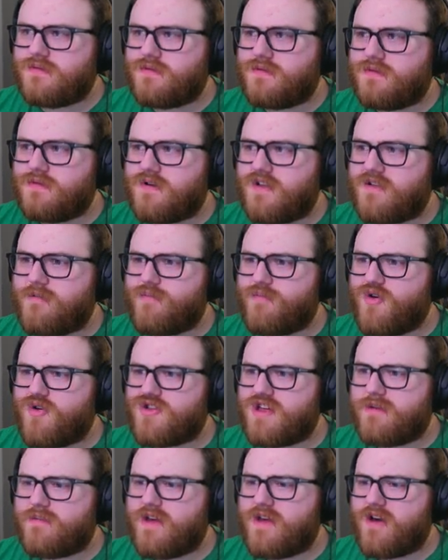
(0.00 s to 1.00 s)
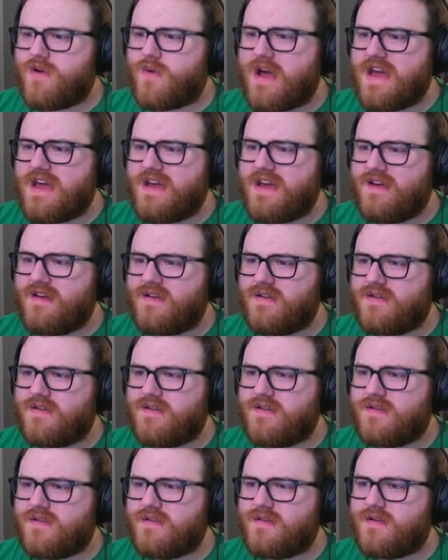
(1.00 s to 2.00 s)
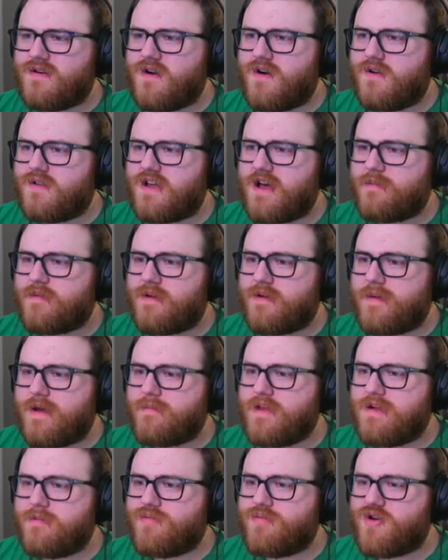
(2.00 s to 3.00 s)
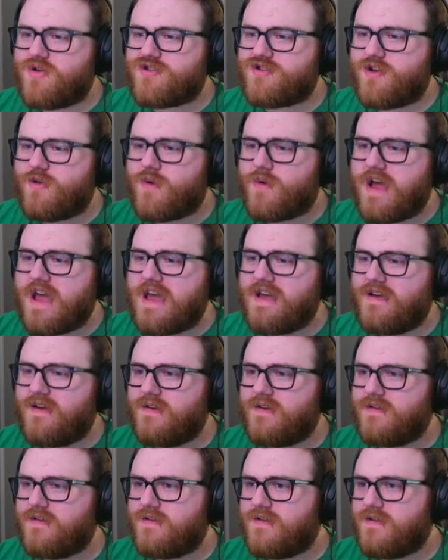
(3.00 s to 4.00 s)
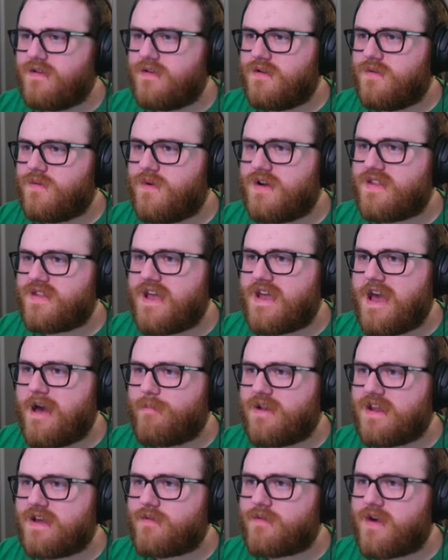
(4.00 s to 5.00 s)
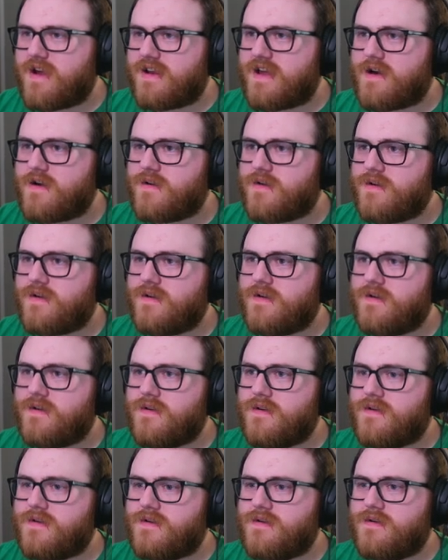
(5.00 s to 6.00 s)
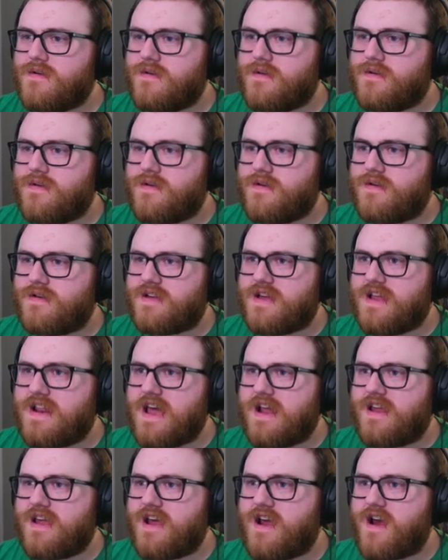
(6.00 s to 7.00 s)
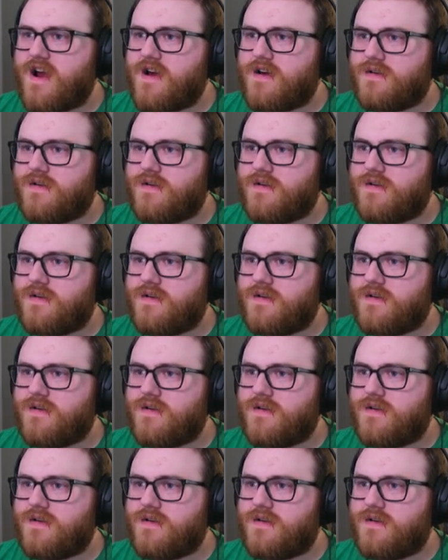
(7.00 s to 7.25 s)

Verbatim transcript: Is it pushing me away? Hold up, am I being pushed away? What is happening right now? Get out of here.